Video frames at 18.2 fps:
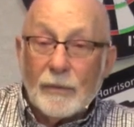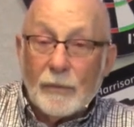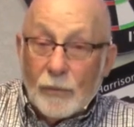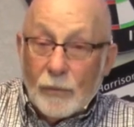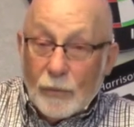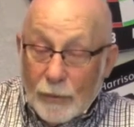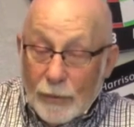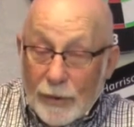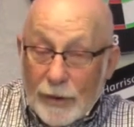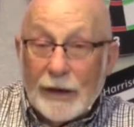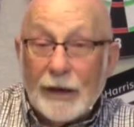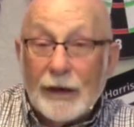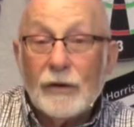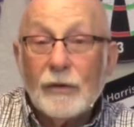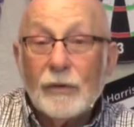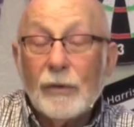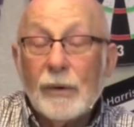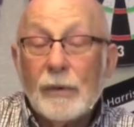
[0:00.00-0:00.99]
We
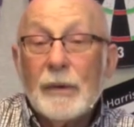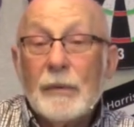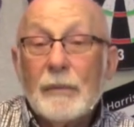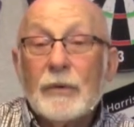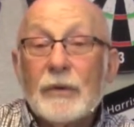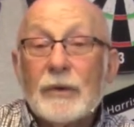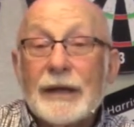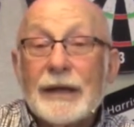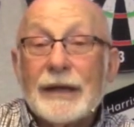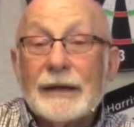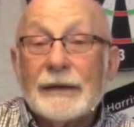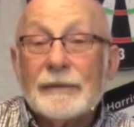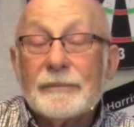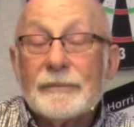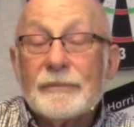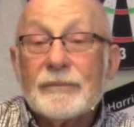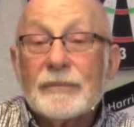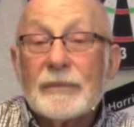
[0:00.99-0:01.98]
need to remember
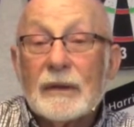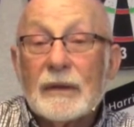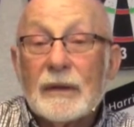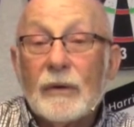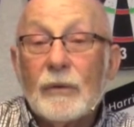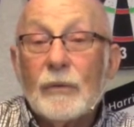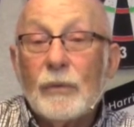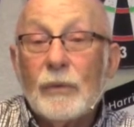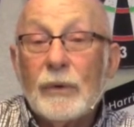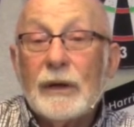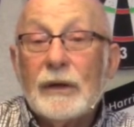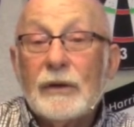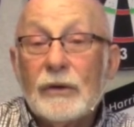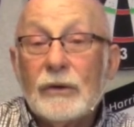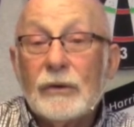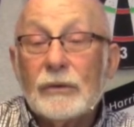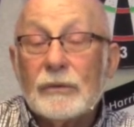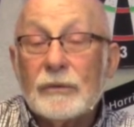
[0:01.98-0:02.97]
that we
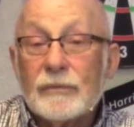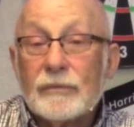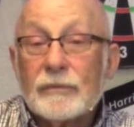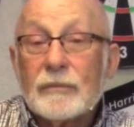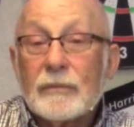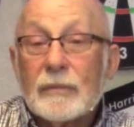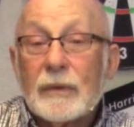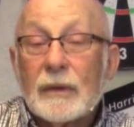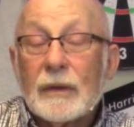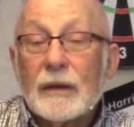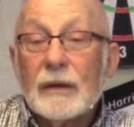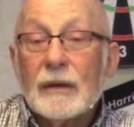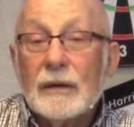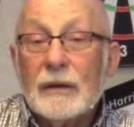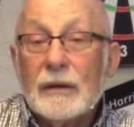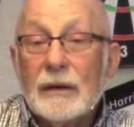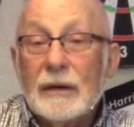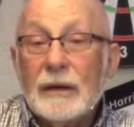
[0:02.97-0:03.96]
too
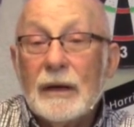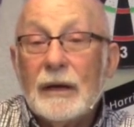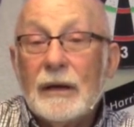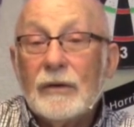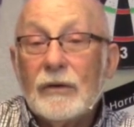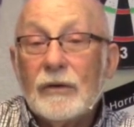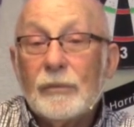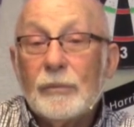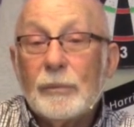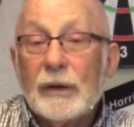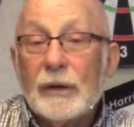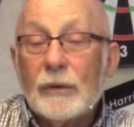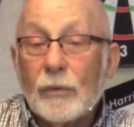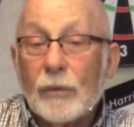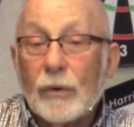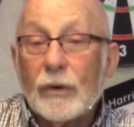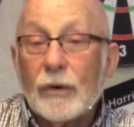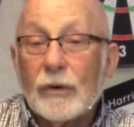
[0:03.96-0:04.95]
need to
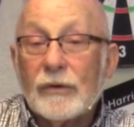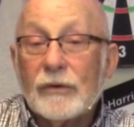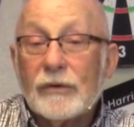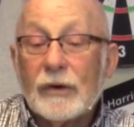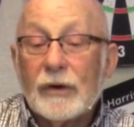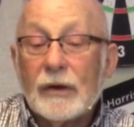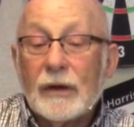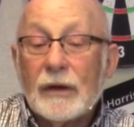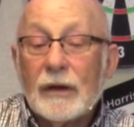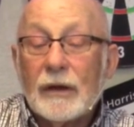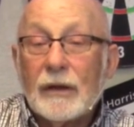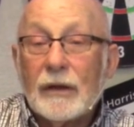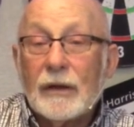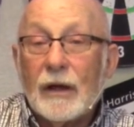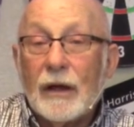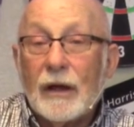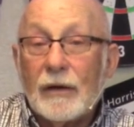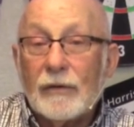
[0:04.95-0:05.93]
speak words
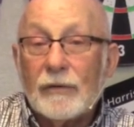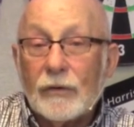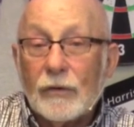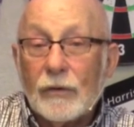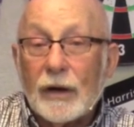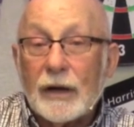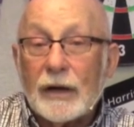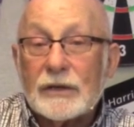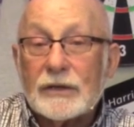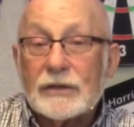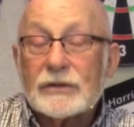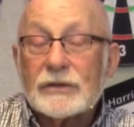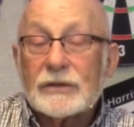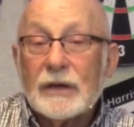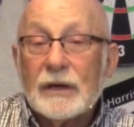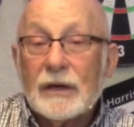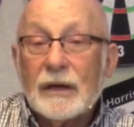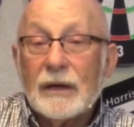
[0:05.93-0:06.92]
of grace,
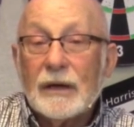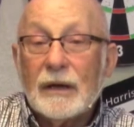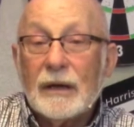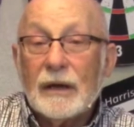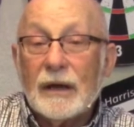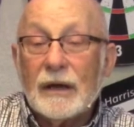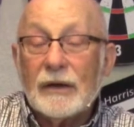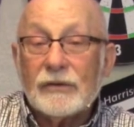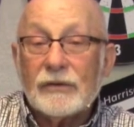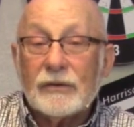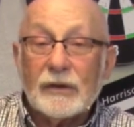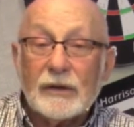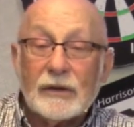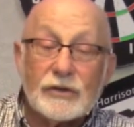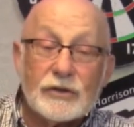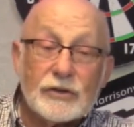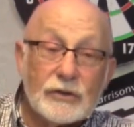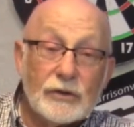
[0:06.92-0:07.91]
as
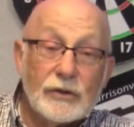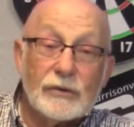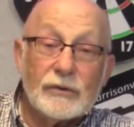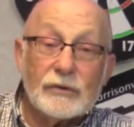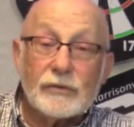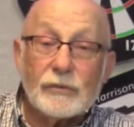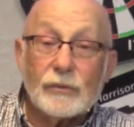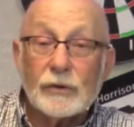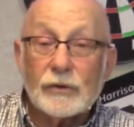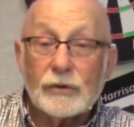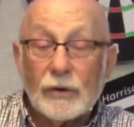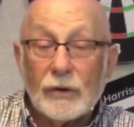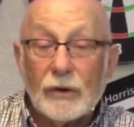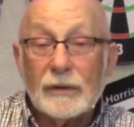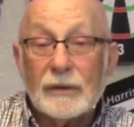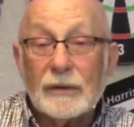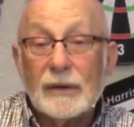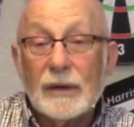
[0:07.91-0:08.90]
these students were
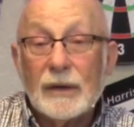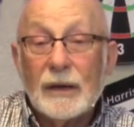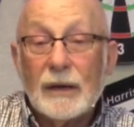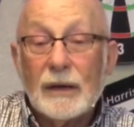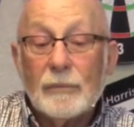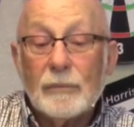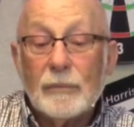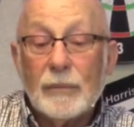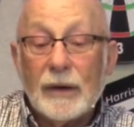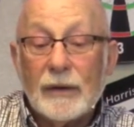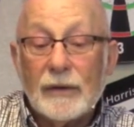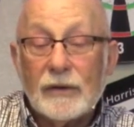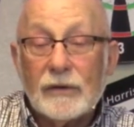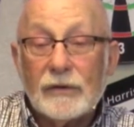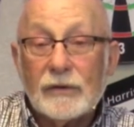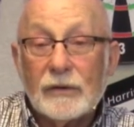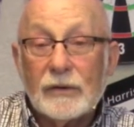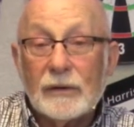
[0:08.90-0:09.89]
taught by
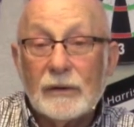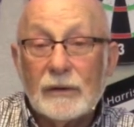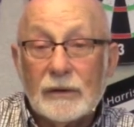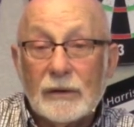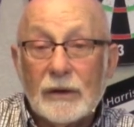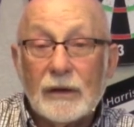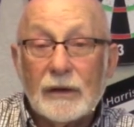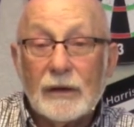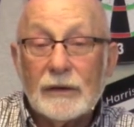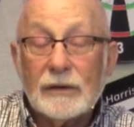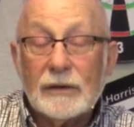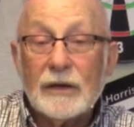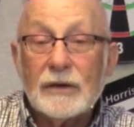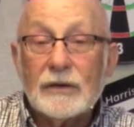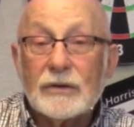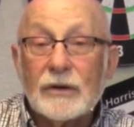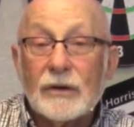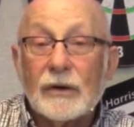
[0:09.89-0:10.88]
this godly
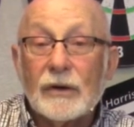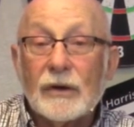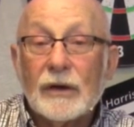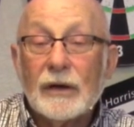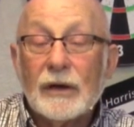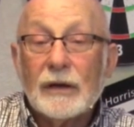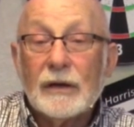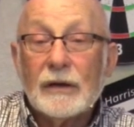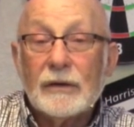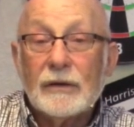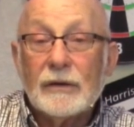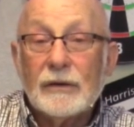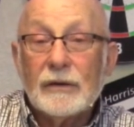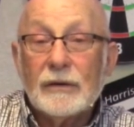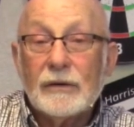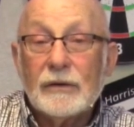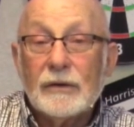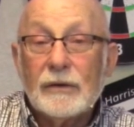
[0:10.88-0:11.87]
teacher, to